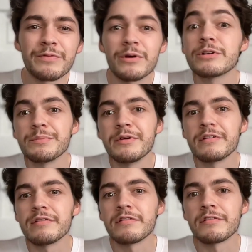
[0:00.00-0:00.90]
And furniture
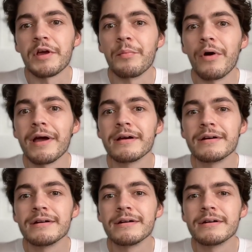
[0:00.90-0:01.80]
music is the same way.
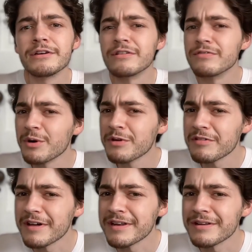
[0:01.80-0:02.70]
You can
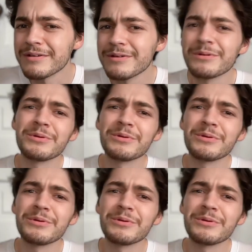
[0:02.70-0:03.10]
focus on it